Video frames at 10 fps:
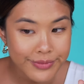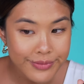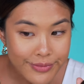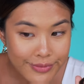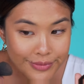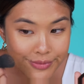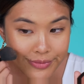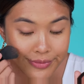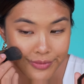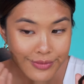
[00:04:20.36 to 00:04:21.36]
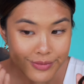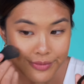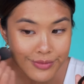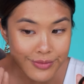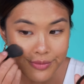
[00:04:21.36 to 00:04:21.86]

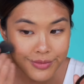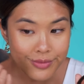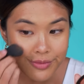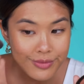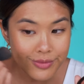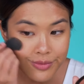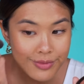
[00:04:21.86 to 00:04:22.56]
(silence)